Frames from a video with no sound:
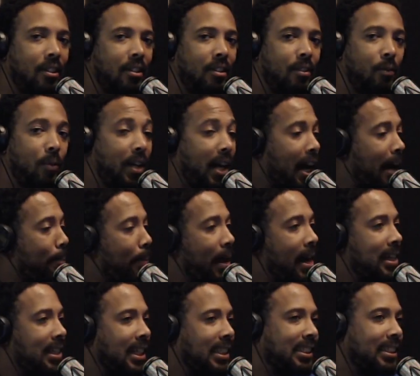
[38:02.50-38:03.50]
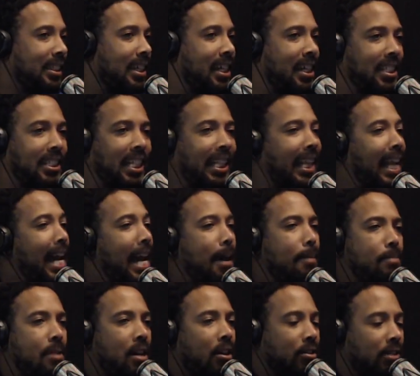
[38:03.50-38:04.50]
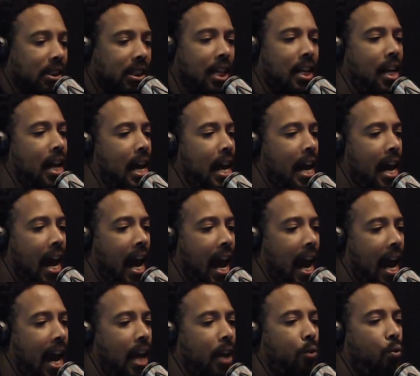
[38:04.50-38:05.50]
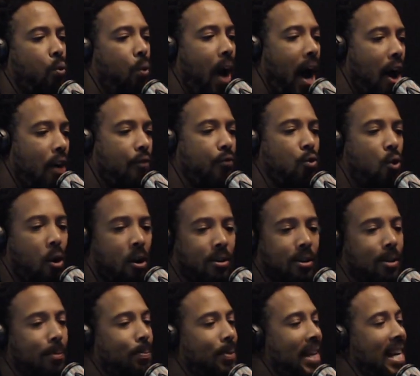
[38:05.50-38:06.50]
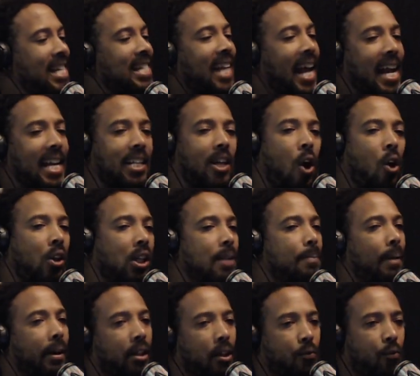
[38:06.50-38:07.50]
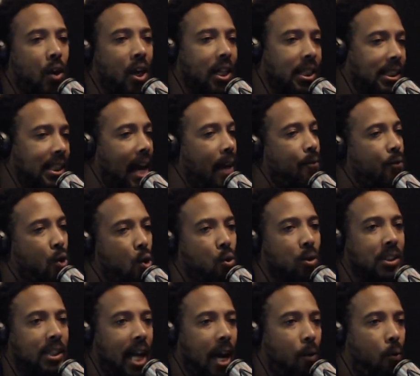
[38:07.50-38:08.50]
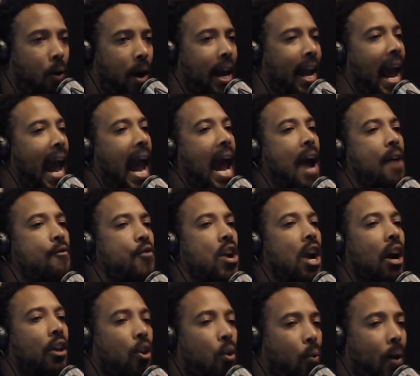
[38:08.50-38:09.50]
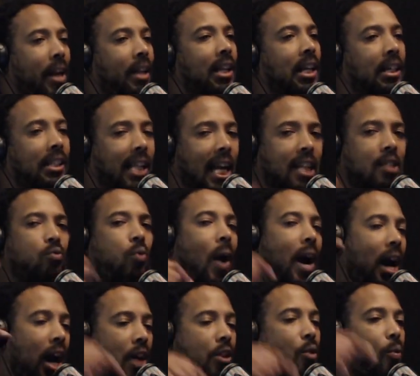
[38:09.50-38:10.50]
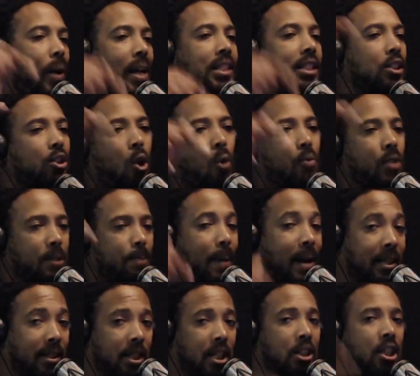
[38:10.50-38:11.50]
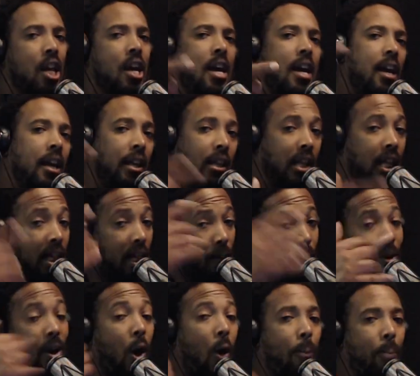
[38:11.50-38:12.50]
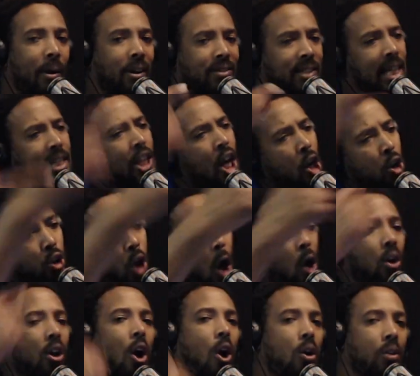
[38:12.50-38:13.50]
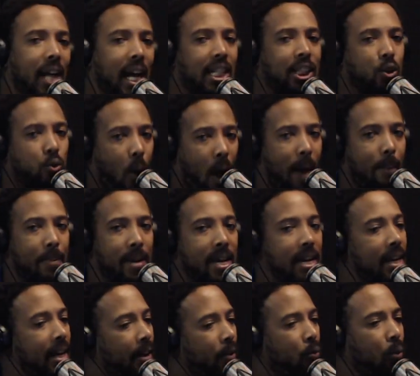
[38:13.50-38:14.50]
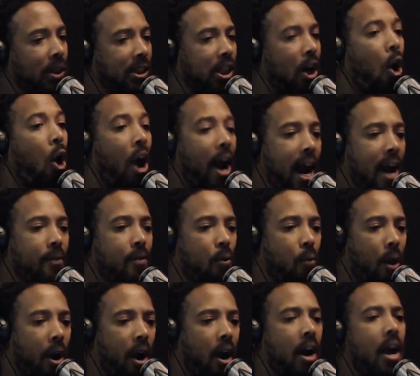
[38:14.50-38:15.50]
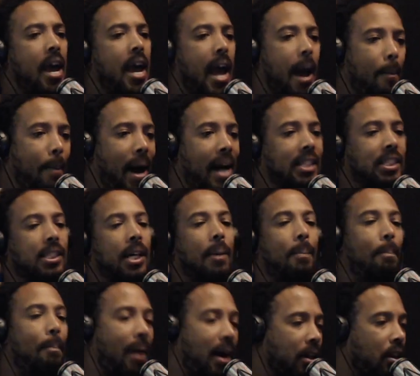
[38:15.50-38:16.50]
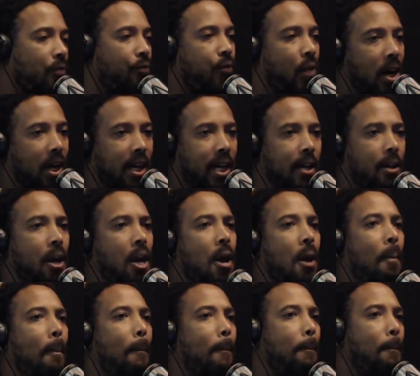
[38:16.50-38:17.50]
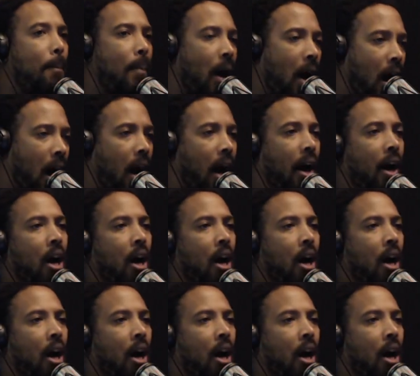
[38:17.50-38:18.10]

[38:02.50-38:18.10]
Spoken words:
We gotta pay attention to this. Liam Neeson and Ralph Northam, these ain't the only motherfuckers that view us that way. Every other race, look, that's why other races don't respect us. Look, if we gonna protest, don't go on that swap meet, which are everywhere, and buy some motherfucking